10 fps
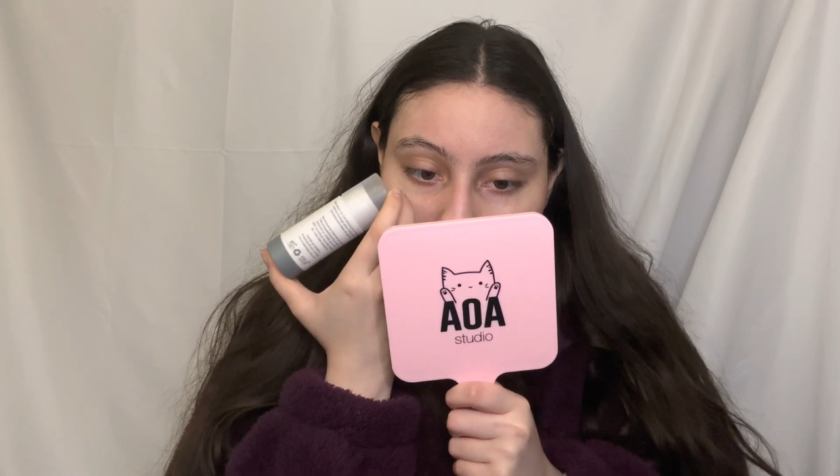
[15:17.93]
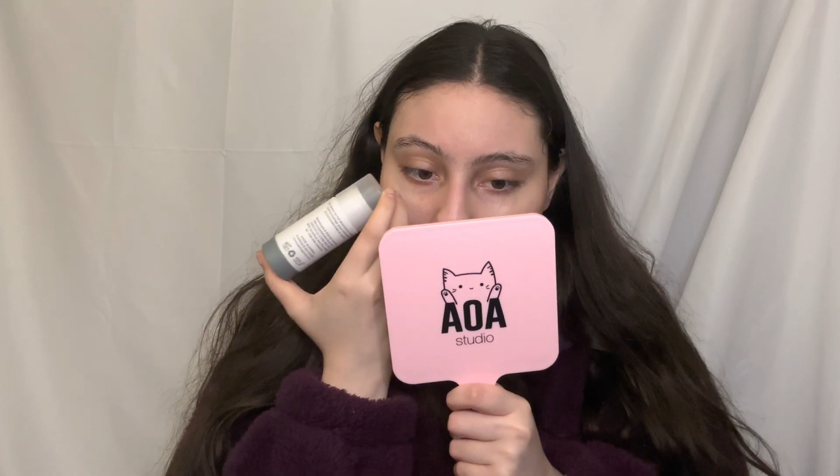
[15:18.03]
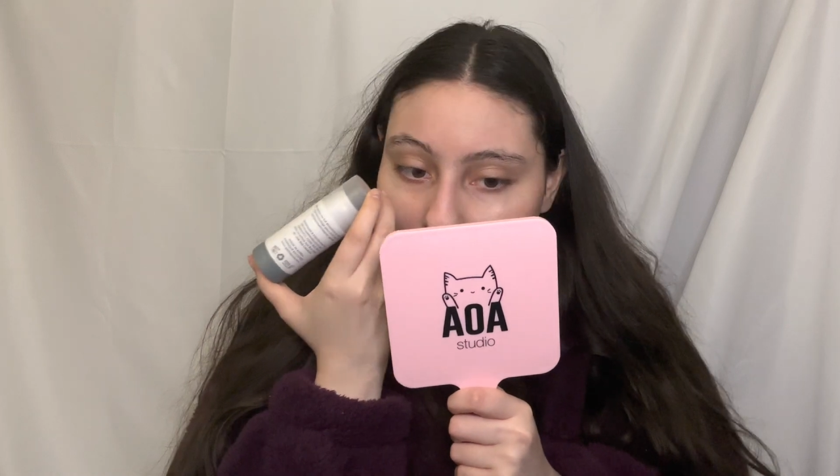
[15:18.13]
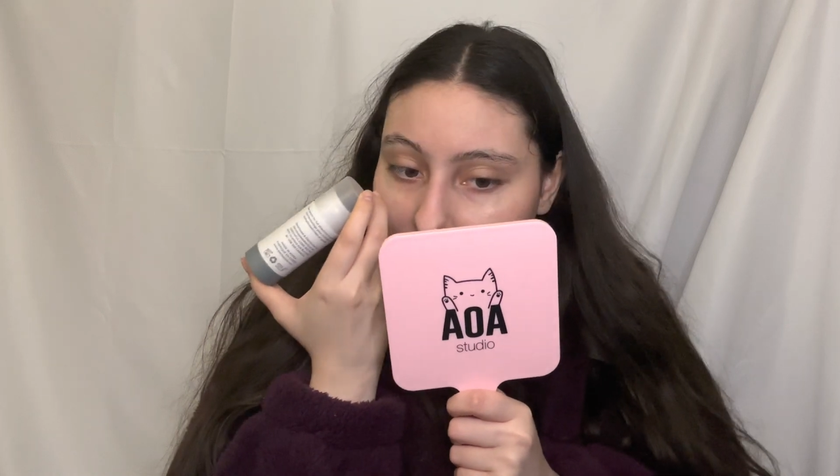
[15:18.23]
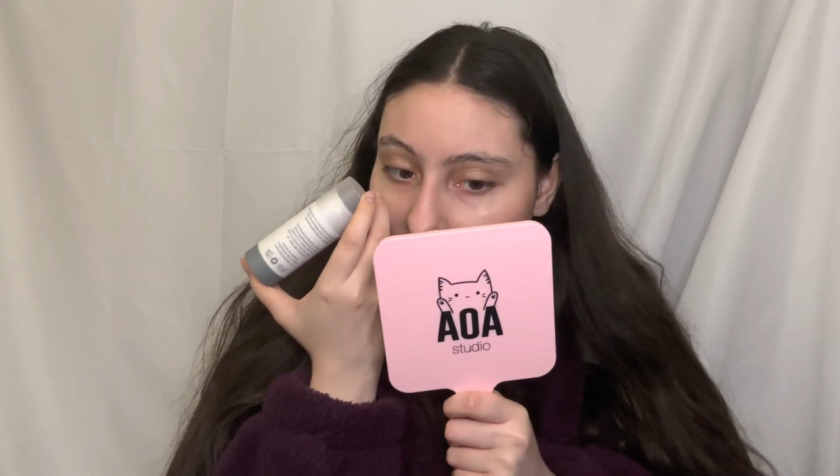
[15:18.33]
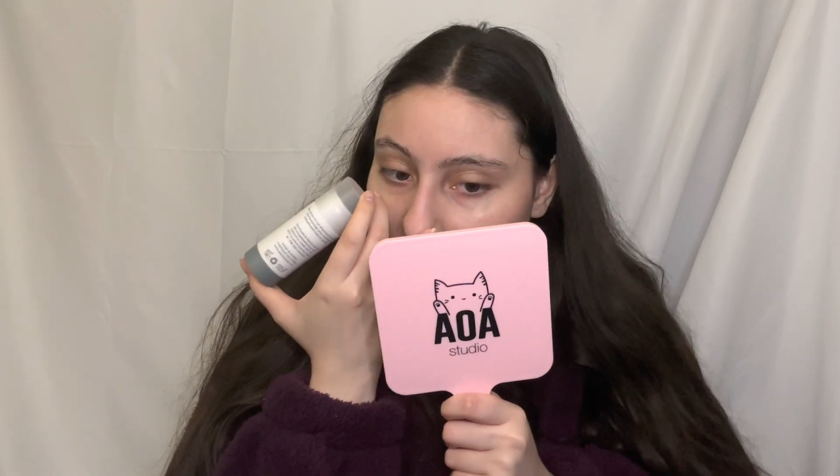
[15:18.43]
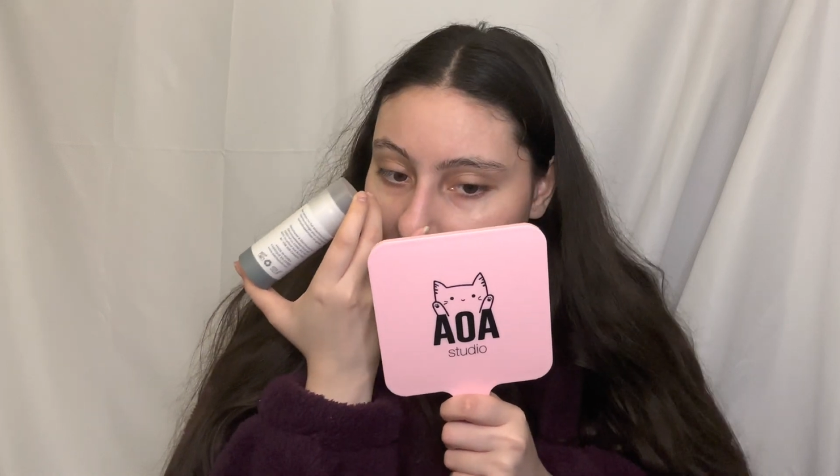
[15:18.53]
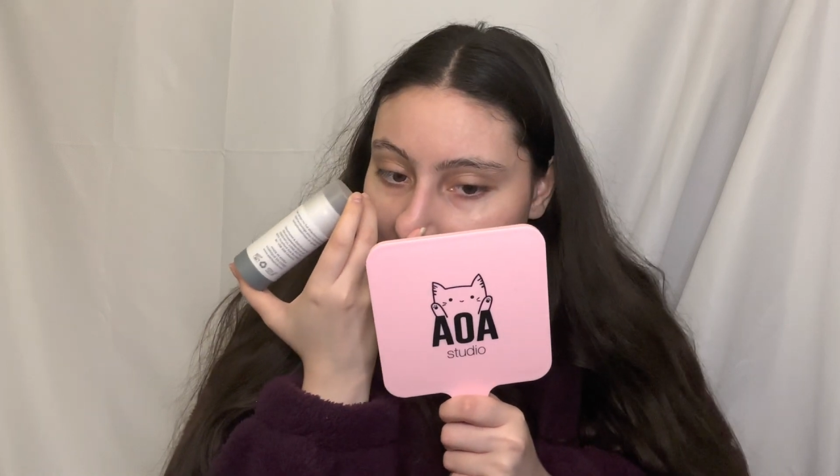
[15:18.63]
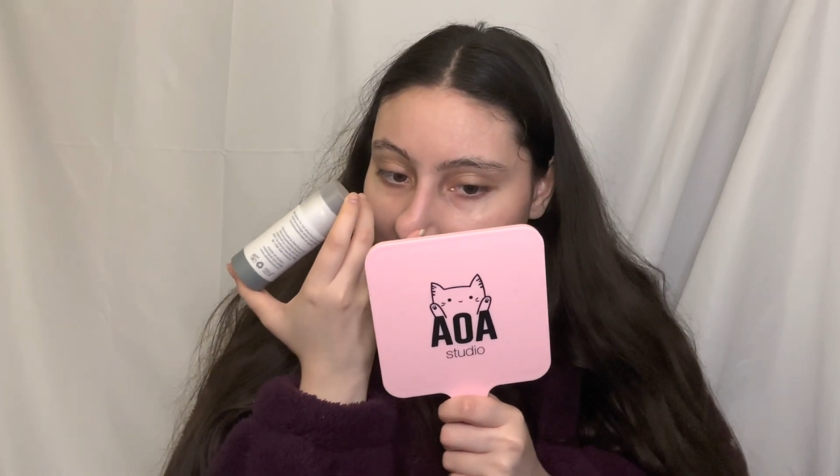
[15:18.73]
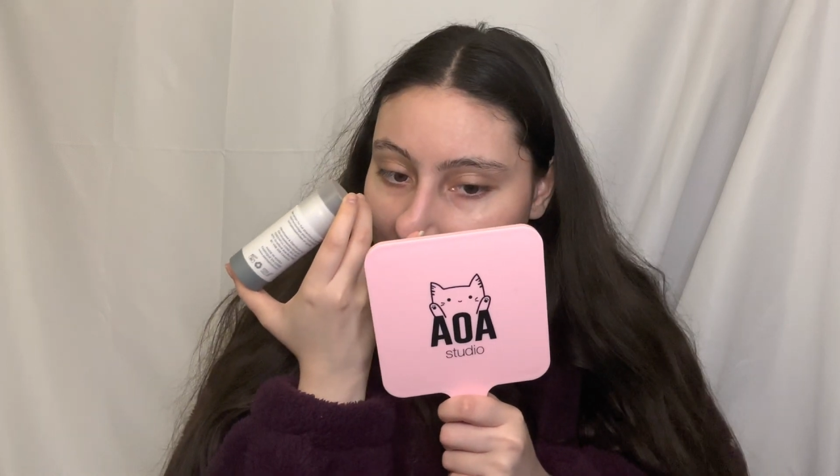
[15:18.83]

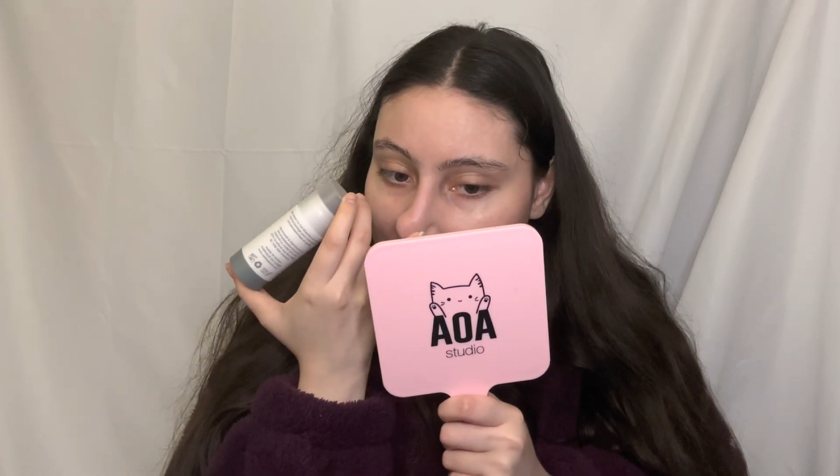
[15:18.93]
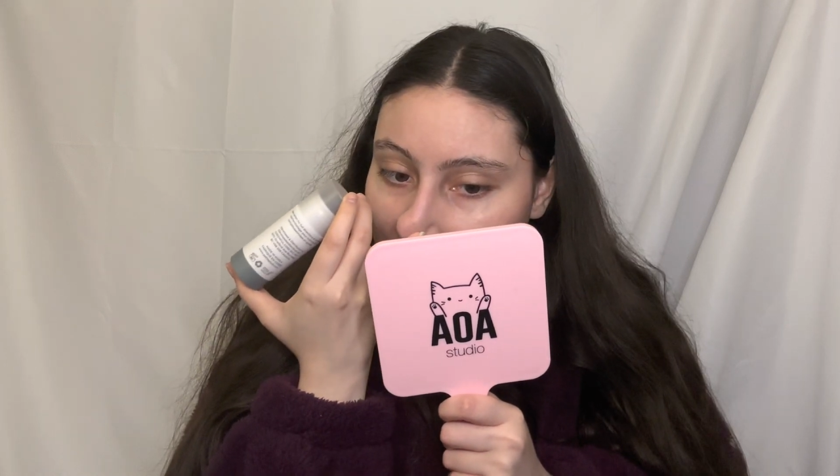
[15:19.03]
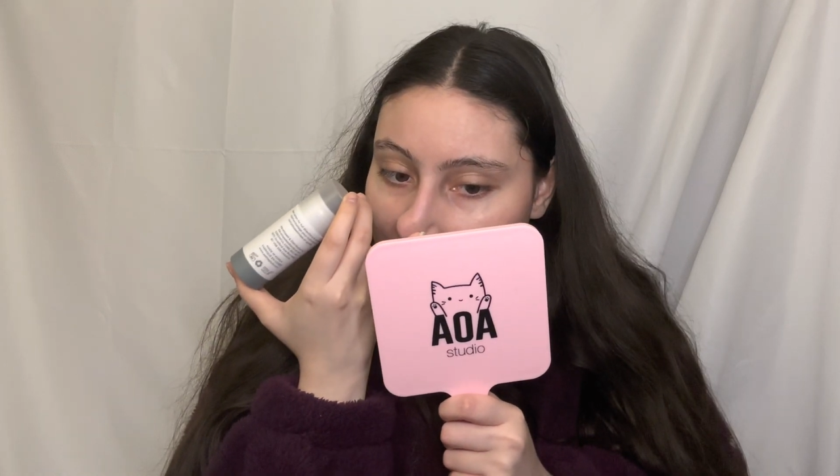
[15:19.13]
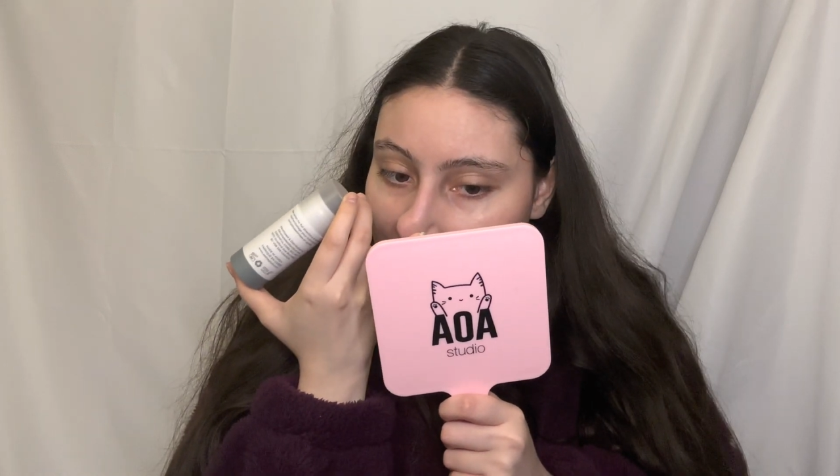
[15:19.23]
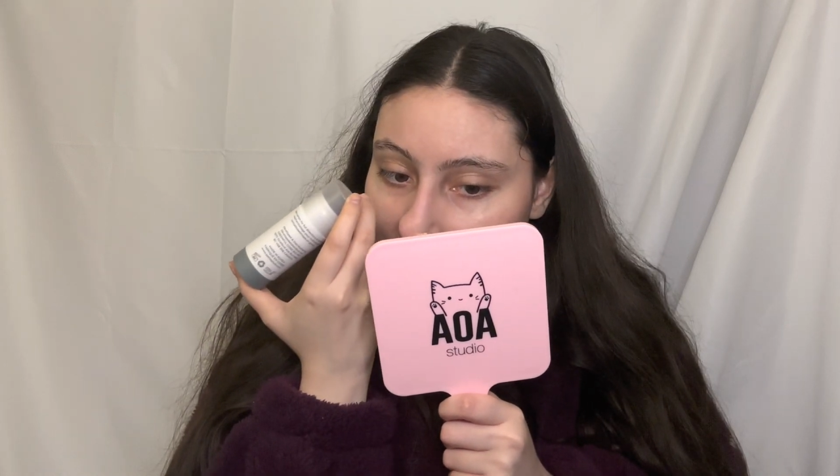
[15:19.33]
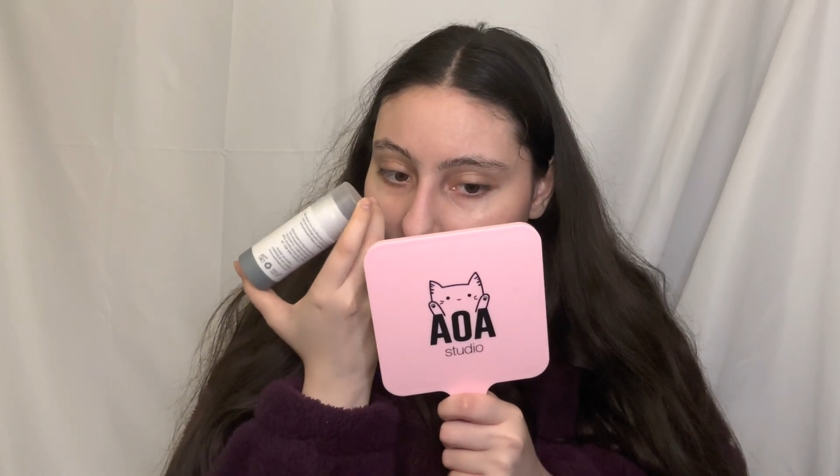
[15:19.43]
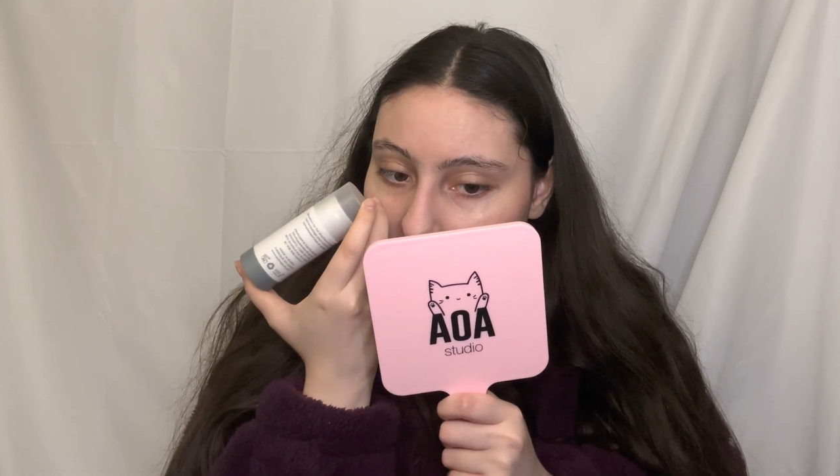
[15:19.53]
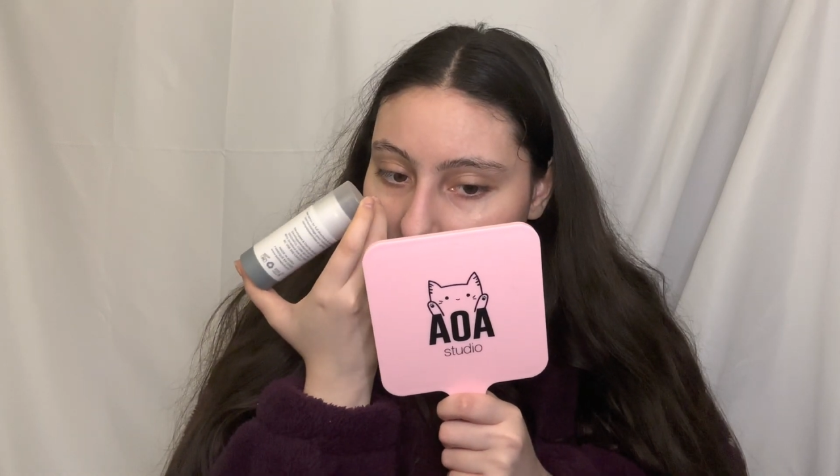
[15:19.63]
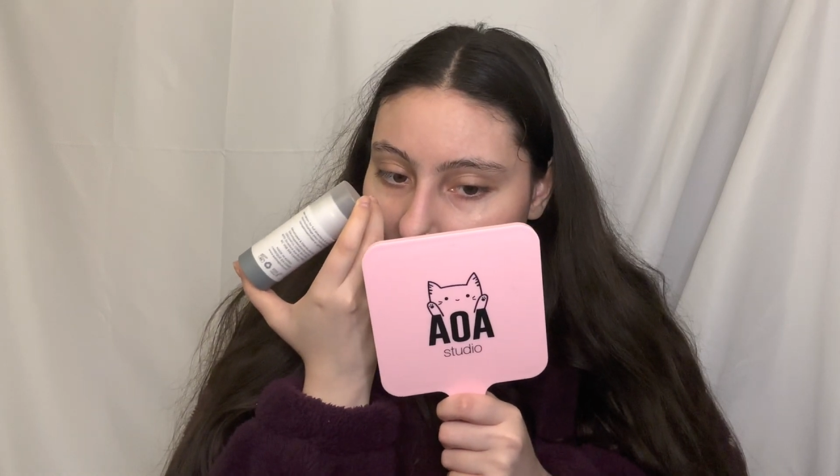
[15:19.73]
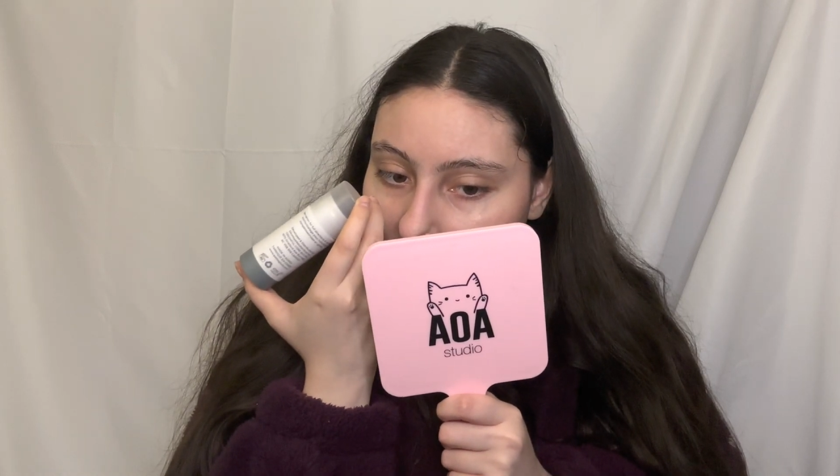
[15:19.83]
Wow, it
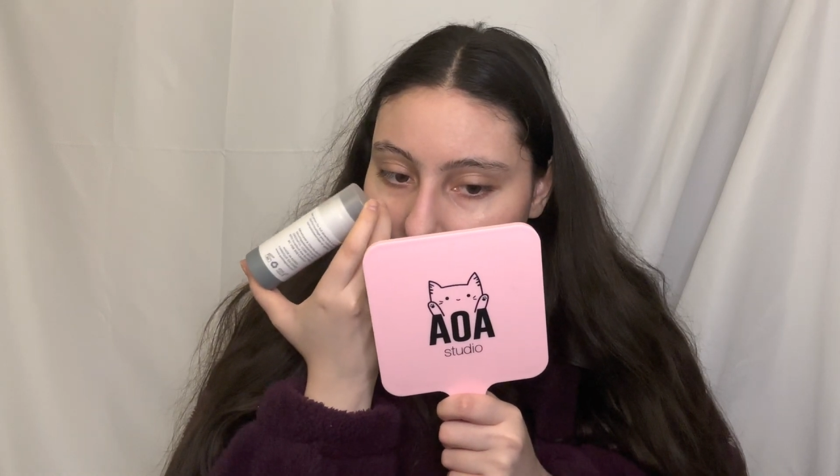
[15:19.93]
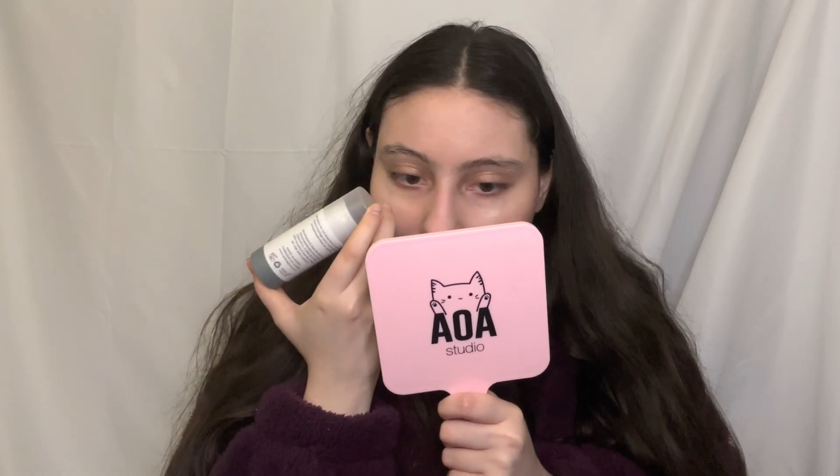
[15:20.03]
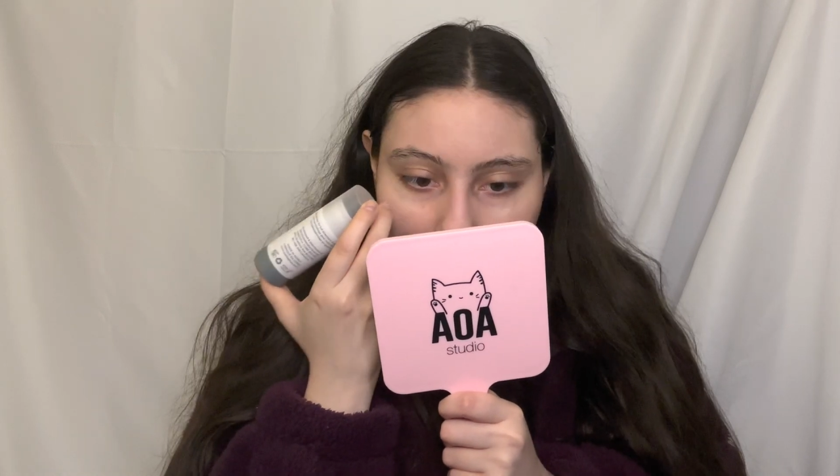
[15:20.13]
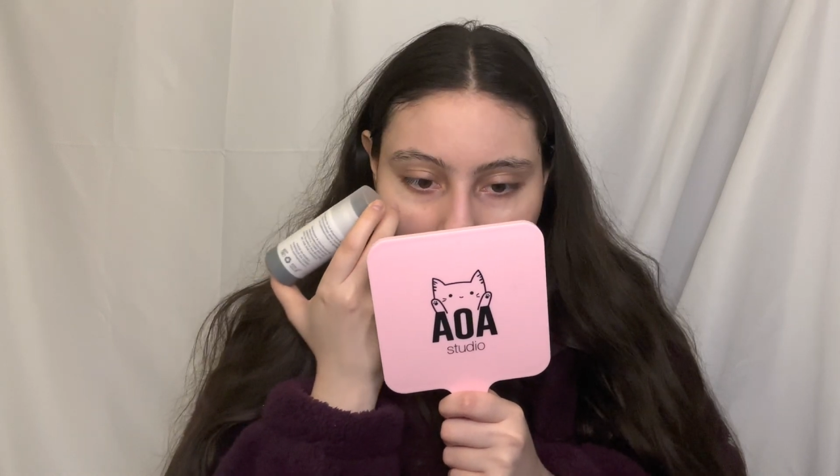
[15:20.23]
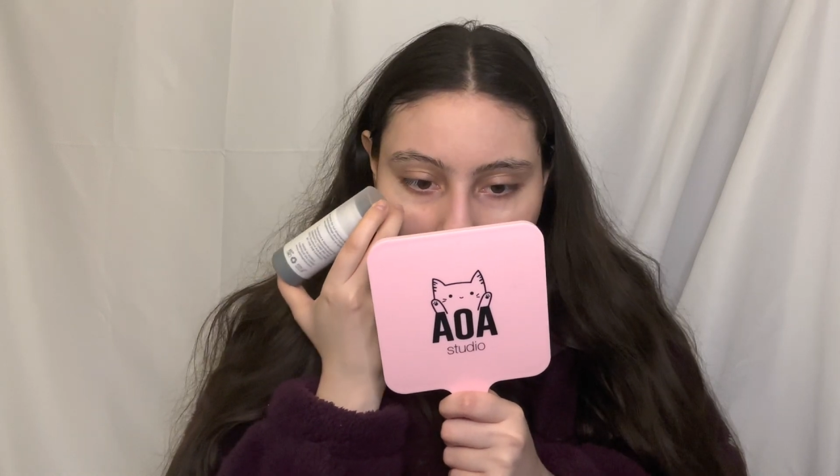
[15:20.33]
just looks,